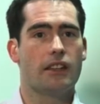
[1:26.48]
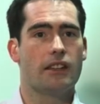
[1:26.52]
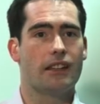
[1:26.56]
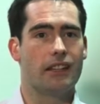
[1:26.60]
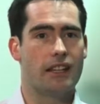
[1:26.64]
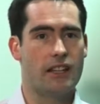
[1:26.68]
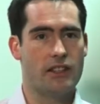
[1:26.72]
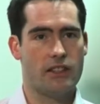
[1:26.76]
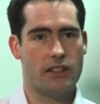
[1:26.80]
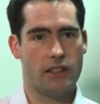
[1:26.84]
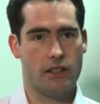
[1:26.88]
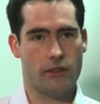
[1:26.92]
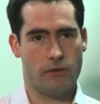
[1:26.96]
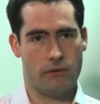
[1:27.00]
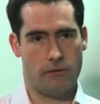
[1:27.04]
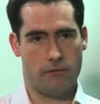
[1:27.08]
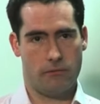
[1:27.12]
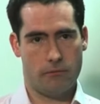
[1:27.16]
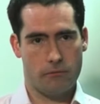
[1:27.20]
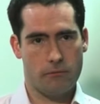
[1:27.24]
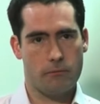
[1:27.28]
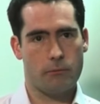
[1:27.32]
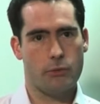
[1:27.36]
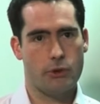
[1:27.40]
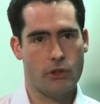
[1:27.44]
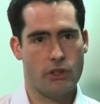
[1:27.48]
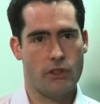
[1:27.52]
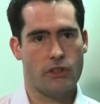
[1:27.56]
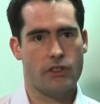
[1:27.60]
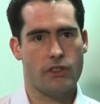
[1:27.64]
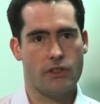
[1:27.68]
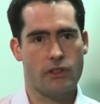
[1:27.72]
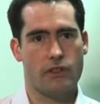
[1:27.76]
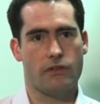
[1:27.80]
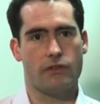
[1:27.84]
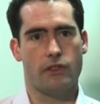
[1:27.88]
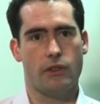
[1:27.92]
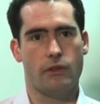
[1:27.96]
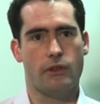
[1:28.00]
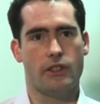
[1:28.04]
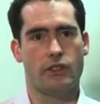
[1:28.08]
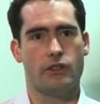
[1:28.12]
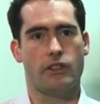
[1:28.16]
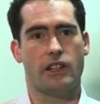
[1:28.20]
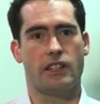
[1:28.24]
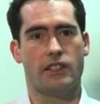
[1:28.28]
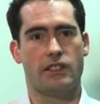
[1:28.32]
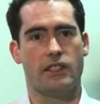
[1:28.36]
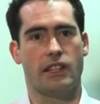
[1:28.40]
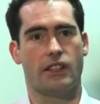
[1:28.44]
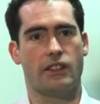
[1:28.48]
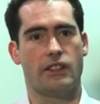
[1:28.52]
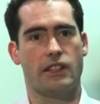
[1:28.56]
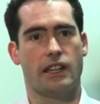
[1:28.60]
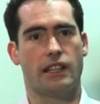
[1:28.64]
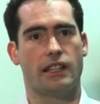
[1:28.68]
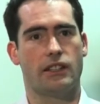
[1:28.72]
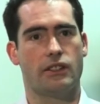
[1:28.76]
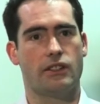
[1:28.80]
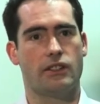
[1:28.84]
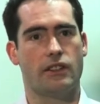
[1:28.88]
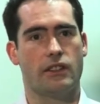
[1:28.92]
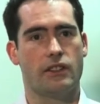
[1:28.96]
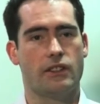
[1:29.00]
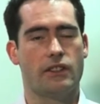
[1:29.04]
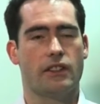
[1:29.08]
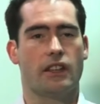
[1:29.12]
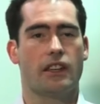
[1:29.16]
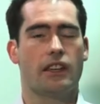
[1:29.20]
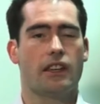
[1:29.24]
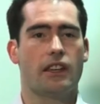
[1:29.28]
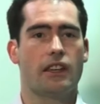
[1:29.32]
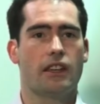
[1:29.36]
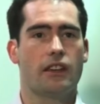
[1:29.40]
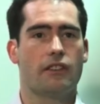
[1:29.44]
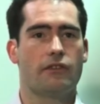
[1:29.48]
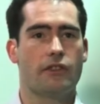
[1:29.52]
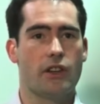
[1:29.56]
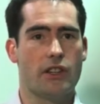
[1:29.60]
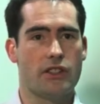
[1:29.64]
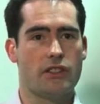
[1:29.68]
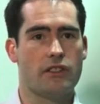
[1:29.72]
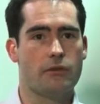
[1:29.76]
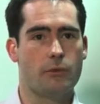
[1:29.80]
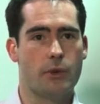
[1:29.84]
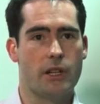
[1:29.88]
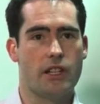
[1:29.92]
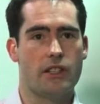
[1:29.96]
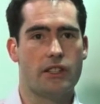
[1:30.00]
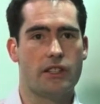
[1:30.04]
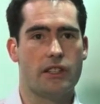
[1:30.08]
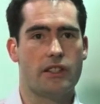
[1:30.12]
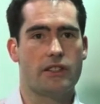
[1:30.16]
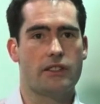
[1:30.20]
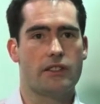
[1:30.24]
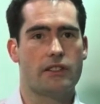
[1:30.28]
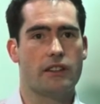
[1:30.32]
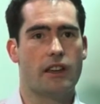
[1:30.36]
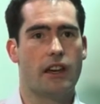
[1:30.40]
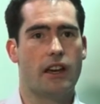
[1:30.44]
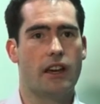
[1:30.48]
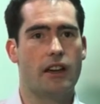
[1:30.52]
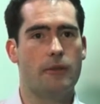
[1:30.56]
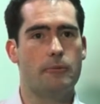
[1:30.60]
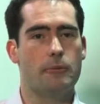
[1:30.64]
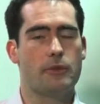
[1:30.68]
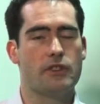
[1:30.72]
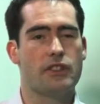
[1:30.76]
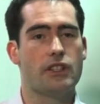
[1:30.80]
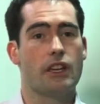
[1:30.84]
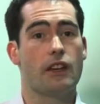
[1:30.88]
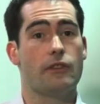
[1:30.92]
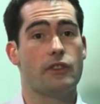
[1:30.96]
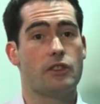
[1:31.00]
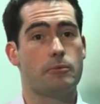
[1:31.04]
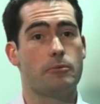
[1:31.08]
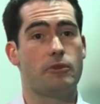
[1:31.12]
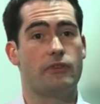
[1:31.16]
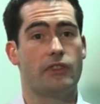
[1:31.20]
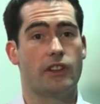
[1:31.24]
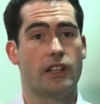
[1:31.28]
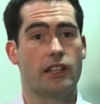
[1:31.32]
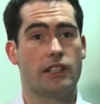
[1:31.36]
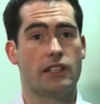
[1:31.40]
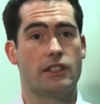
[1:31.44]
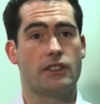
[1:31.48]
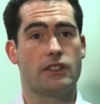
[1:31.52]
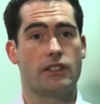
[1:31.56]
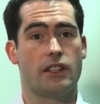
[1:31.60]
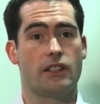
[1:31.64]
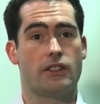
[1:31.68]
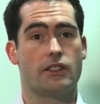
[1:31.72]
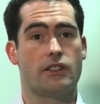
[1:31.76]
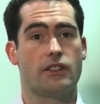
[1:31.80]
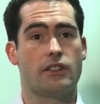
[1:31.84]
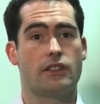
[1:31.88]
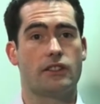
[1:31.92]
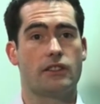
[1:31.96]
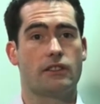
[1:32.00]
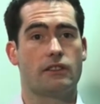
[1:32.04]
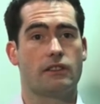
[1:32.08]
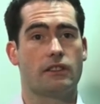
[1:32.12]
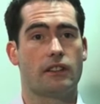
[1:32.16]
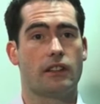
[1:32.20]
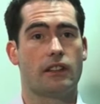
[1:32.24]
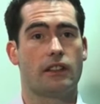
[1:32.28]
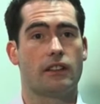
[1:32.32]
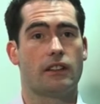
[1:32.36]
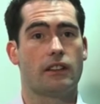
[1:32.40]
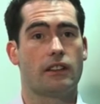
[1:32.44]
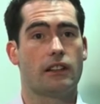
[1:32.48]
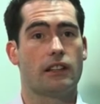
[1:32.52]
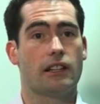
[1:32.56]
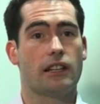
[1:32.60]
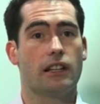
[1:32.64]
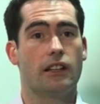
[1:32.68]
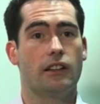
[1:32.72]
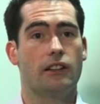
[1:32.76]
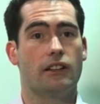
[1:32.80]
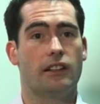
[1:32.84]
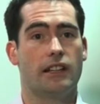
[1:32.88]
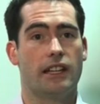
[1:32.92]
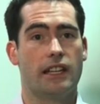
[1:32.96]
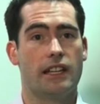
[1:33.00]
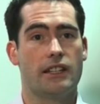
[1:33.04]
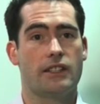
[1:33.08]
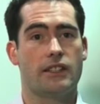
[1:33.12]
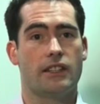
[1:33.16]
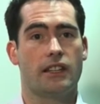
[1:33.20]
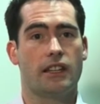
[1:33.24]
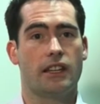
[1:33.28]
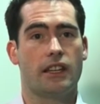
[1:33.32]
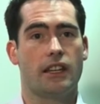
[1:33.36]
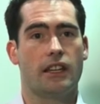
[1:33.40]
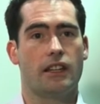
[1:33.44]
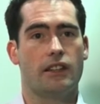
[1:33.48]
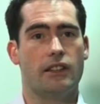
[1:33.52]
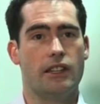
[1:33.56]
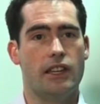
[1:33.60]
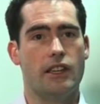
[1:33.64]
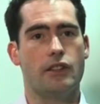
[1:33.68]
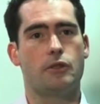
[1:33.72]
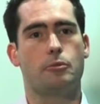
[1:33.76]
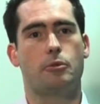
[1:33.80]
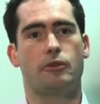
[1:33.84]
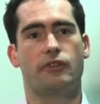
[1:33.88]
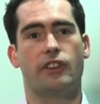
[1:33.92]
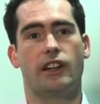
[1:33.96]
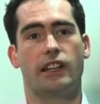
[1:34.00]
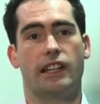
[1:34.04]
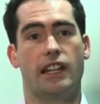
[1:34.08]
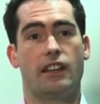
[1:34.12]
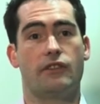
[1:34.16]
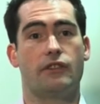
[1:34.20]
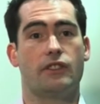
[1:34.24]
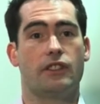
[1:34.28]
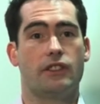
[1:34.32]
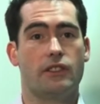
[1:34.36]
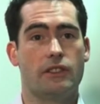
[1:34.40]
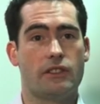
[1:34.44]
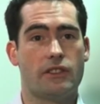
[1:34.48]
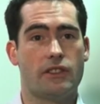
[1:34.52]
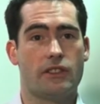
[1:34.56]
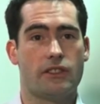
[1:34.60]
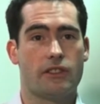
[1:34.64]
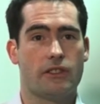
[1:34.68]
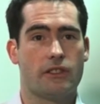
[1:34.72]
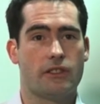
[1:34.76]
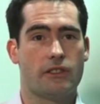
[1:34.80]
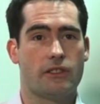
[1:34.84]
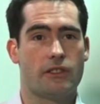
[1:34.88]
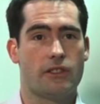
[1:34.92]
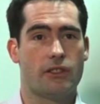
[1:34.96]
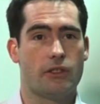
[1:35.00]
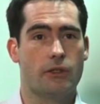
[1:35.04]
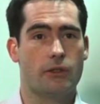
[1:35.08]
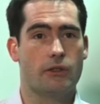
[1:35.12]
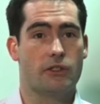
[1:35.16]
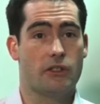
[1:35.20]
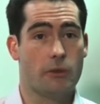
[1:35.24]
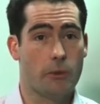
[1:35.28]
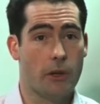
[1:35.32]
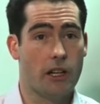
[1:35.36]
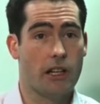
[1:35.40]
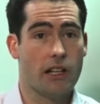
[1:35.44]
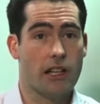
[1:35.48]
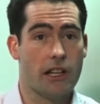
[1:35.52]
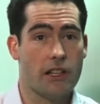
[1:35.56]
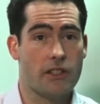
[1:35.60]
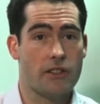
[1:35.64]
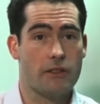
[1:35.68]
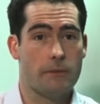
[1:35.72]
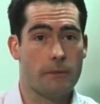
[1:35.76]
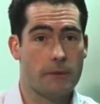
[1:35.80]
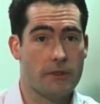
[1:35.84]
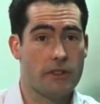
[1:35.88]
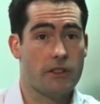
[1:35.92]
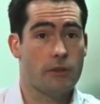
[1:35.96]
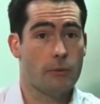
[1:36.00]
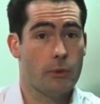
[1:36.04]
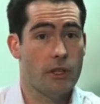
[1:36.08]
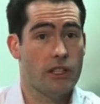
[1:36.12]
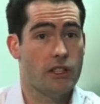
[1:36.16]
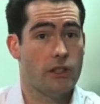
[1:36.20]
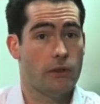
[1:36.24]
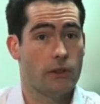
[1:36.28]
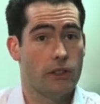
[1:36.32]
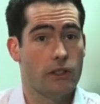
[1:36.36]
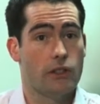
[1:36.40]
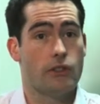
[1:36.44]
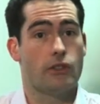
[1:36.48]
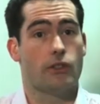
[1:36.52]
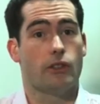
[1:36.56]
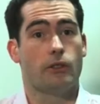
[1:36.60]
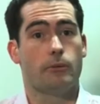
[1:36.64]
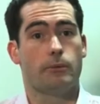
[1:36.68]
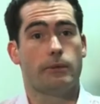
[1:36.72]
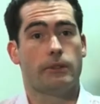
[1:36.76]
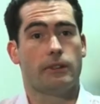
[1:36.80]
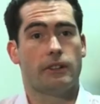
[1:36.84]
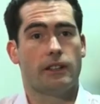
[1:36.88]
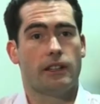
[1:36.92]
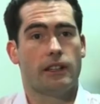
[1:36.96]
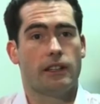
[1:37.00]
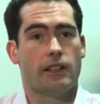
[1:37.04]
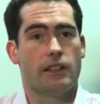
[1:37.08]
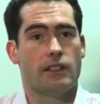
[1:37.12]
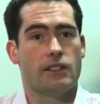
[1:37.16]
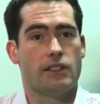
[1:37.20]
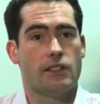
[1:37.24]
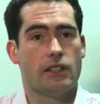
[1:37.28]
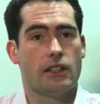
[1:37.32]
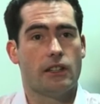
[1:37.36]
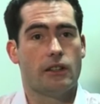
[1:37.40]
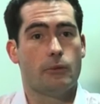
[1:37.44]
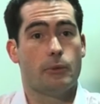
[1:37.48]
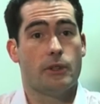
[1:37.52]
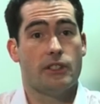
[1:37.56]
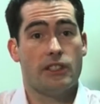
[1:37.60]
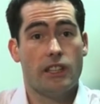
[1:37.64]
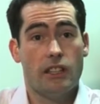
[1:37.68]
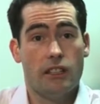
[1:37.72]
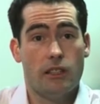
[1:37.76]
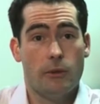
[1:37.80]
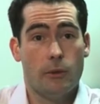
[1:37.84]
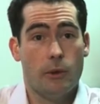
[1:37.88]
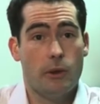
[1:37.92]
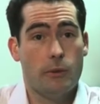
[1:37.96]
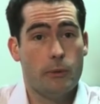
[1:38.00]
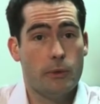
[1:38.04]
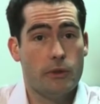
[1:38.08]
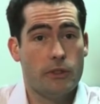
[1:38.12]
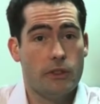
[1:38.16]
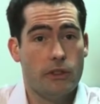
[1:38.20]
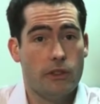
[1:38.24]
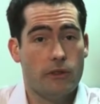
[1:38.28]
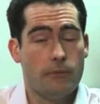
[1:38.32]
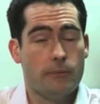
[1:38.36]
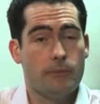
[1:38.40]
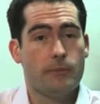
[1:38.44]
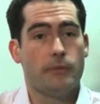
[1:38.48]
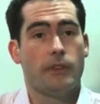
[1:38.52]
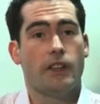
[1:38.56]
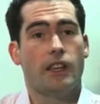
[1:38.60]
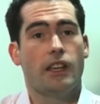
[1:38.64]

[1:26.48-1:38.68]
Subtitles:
Now this produces a few interesting challenges. First of which is service providers such as Claranet need to provide evidence to our customers that we're doing the job that we said that we would do.